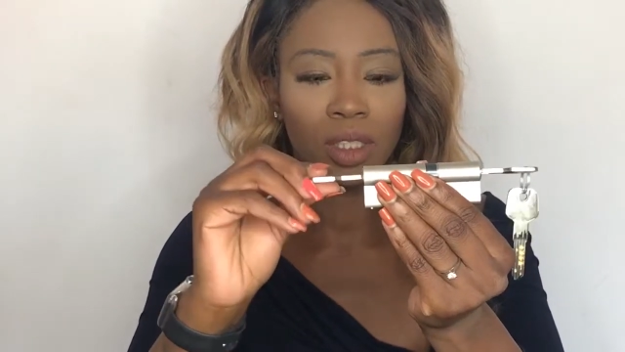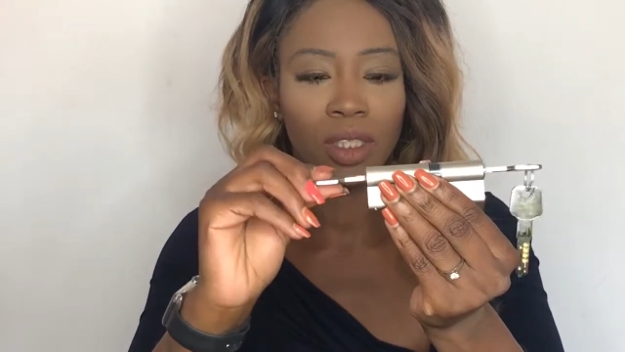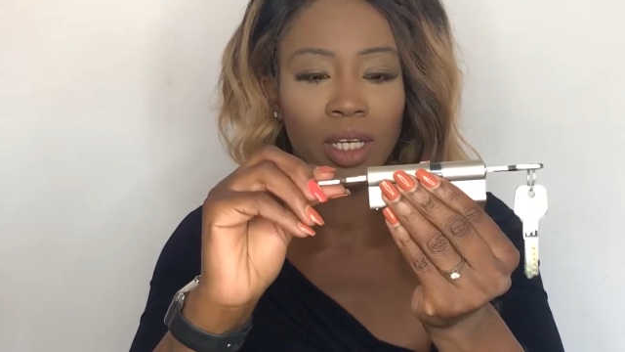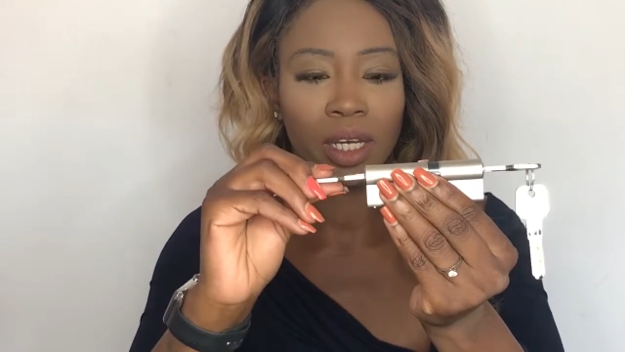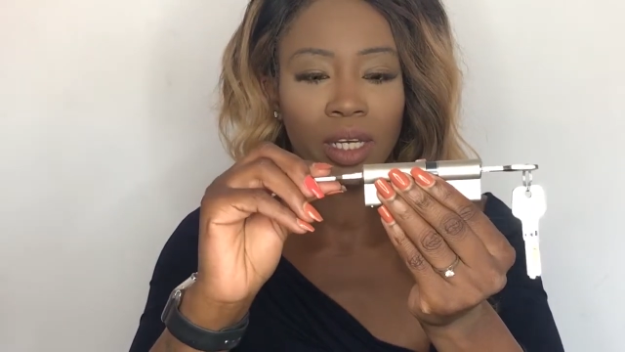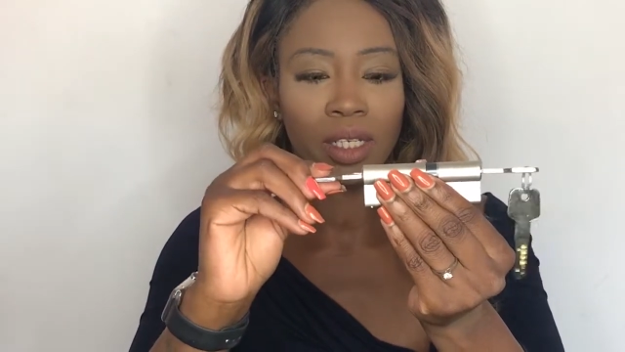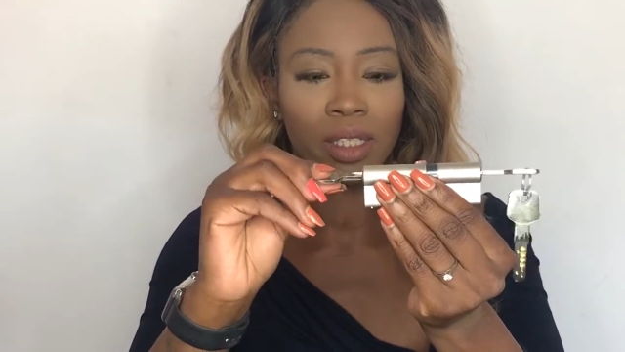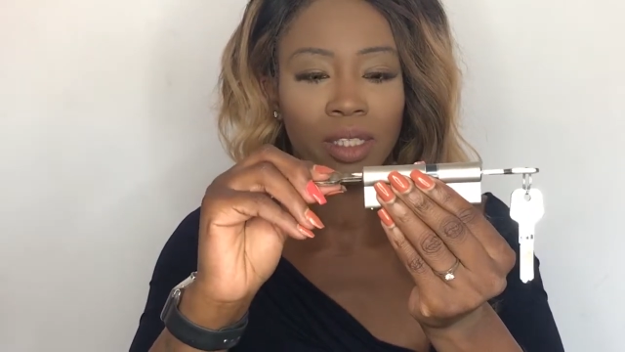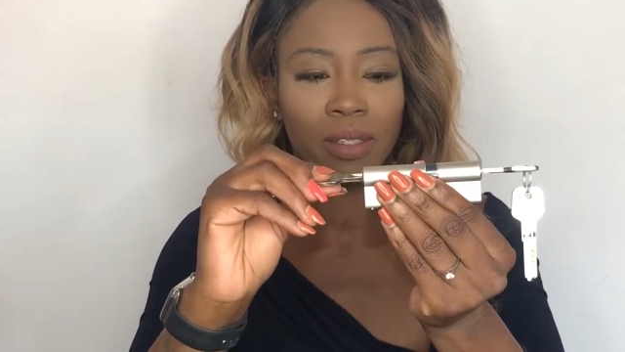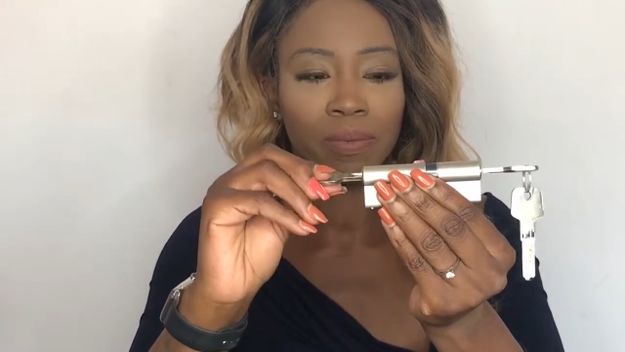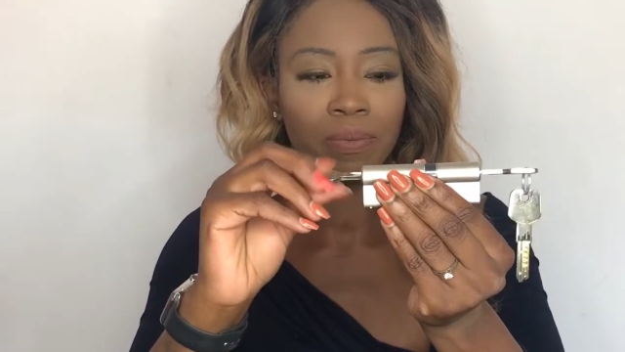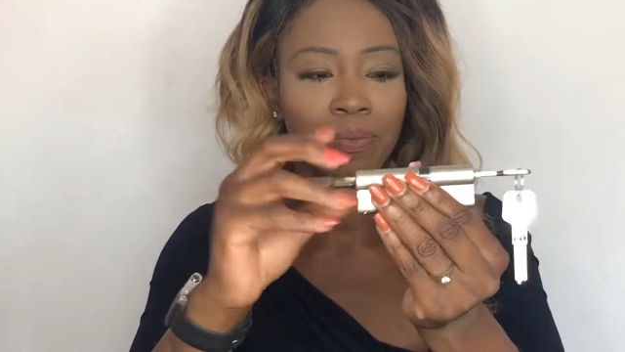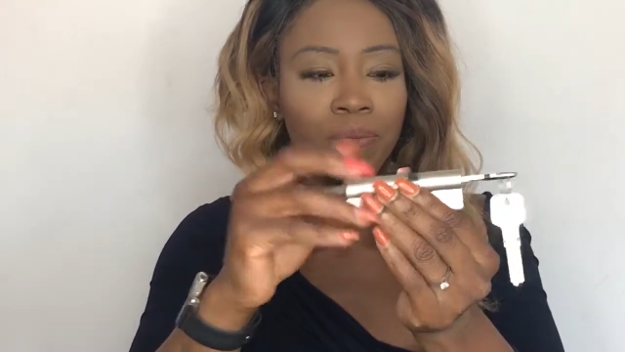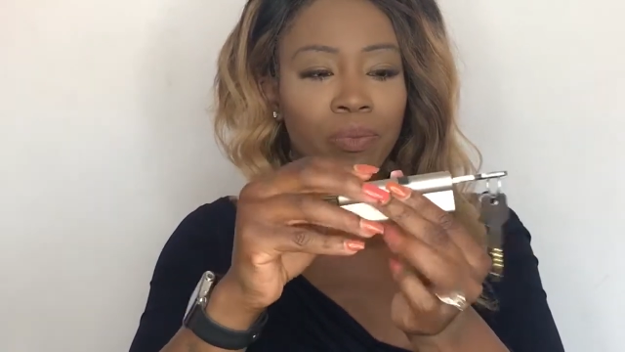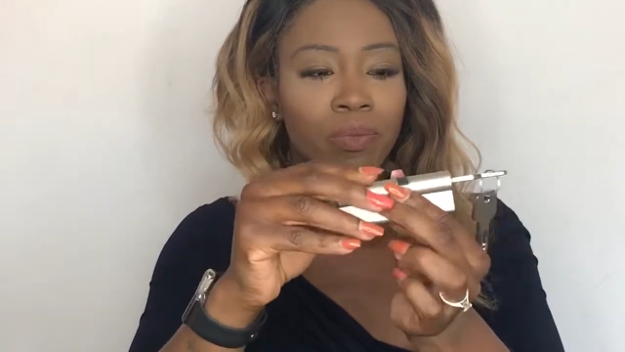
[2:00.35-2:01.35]
side,
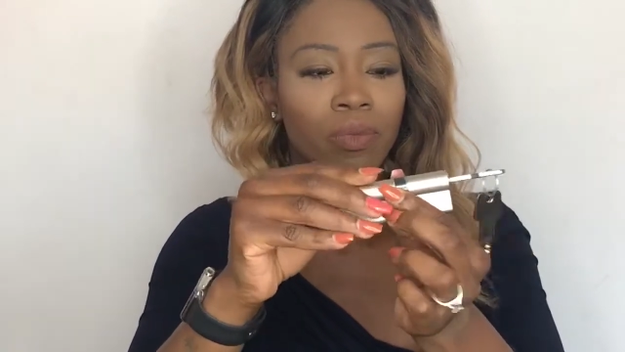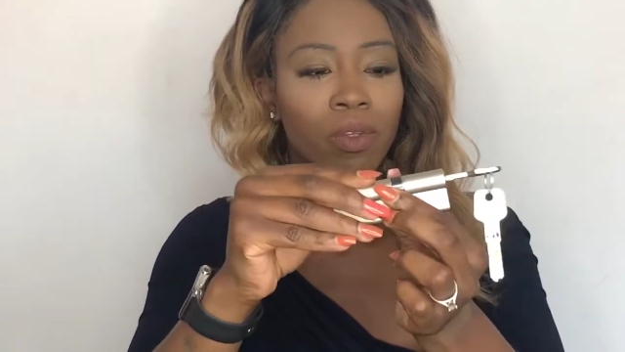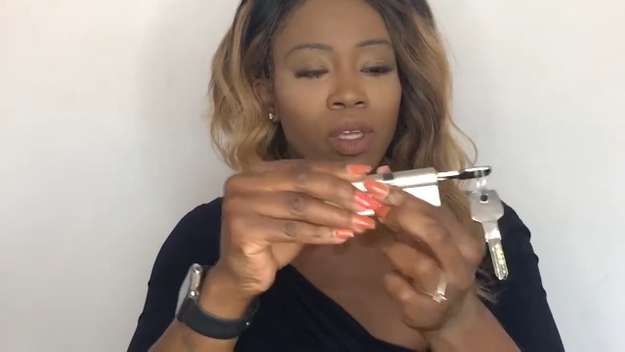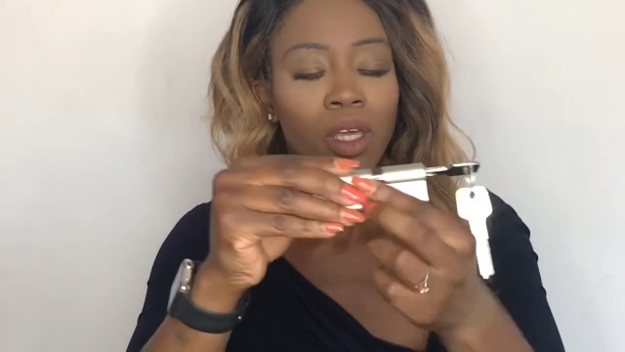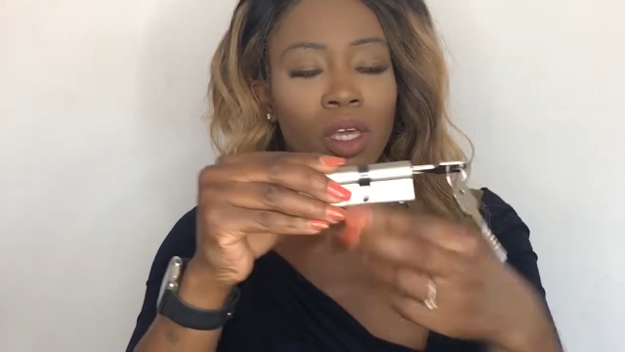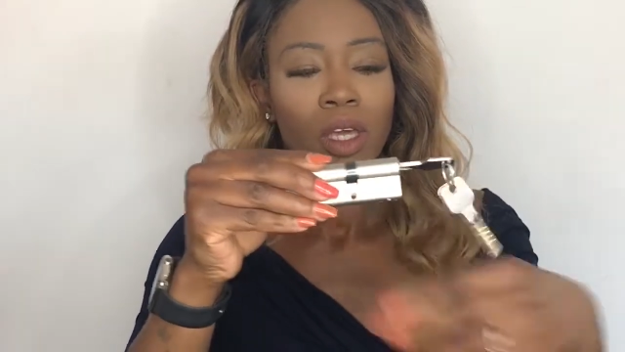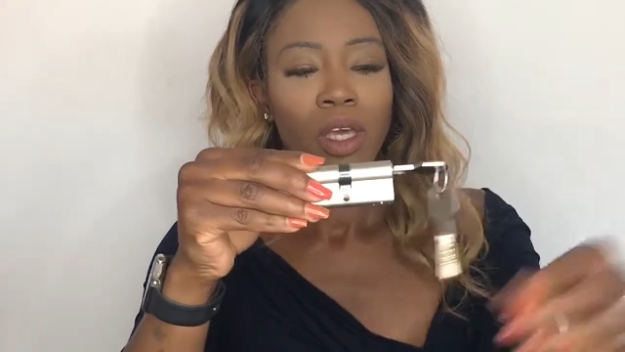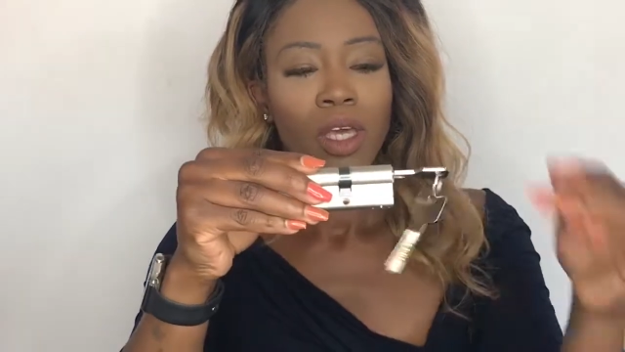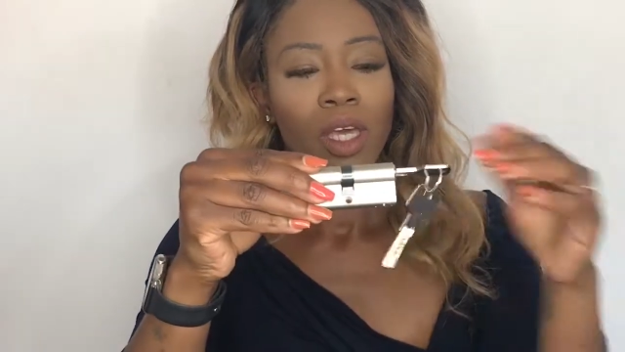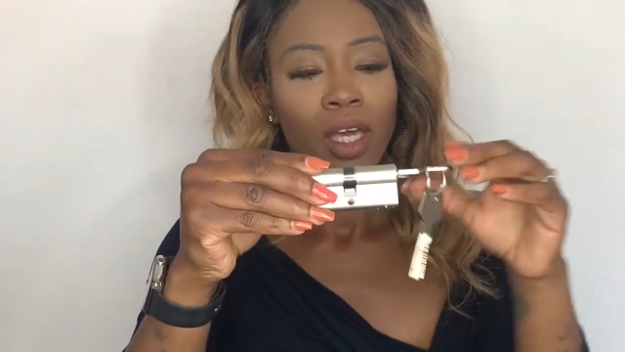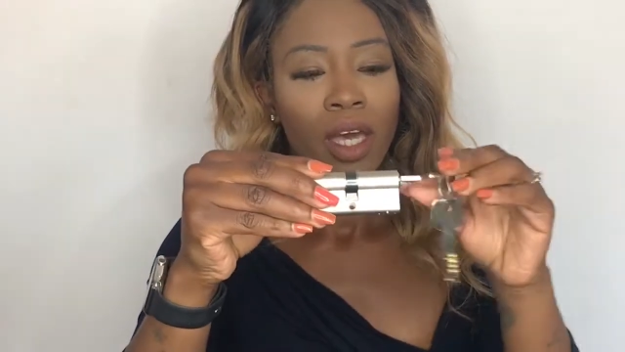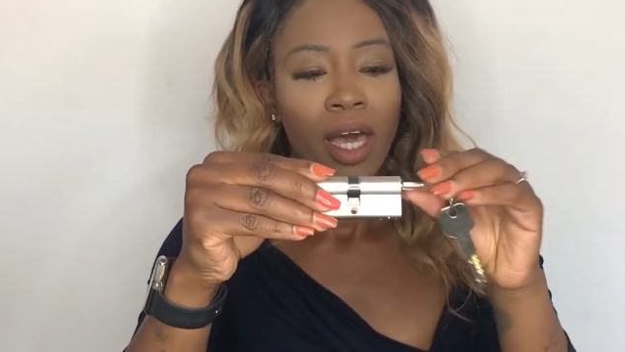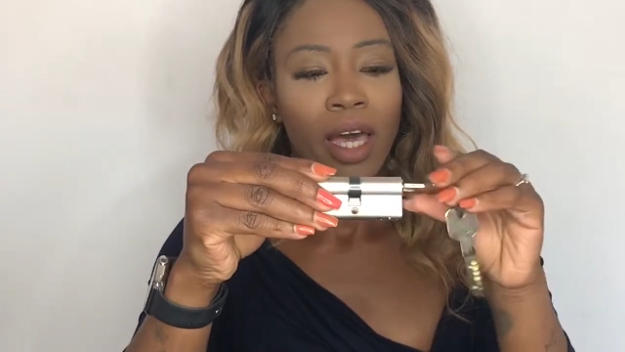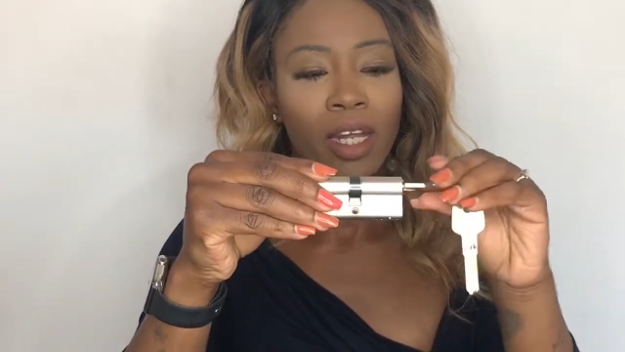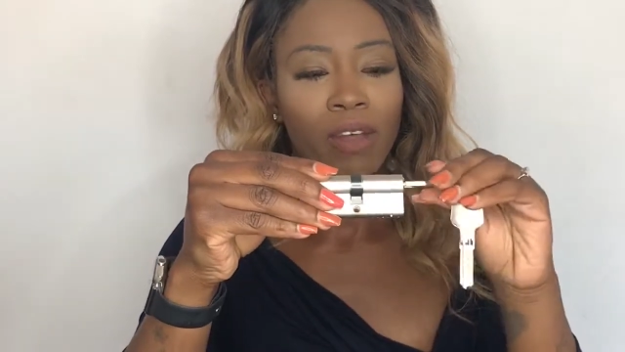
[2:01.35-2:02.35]

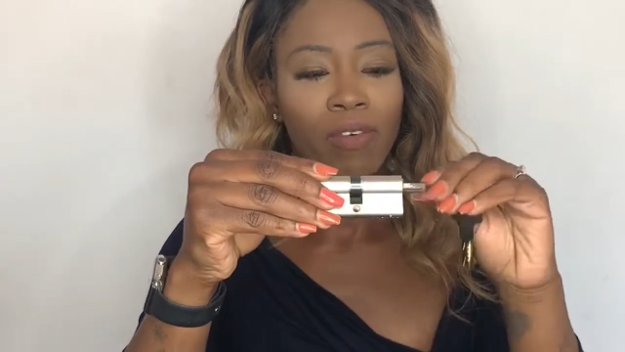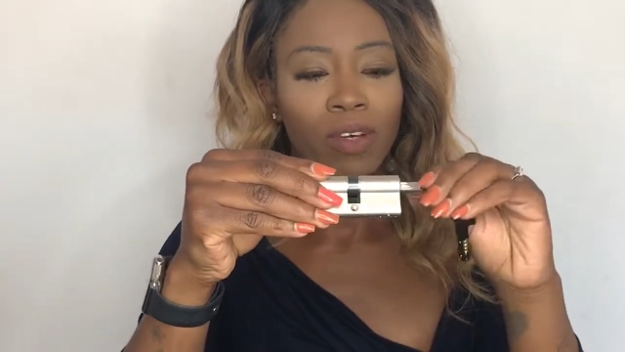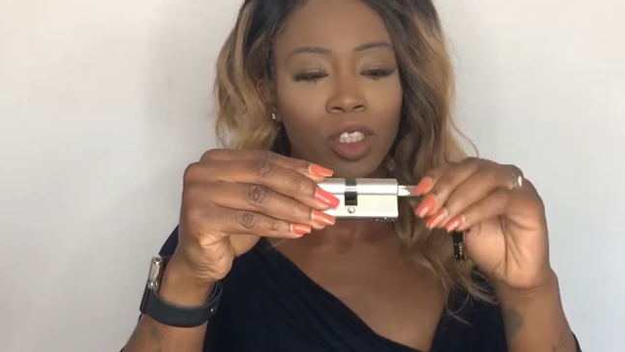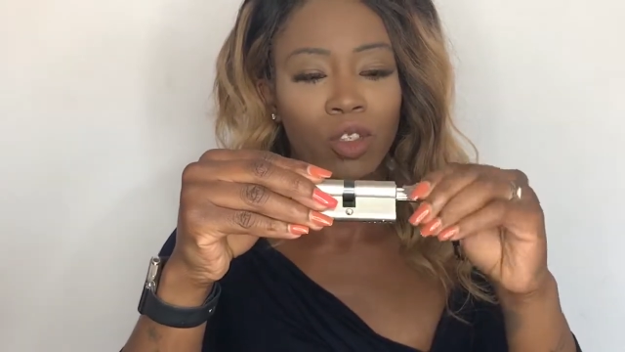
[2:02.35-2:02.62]
and if I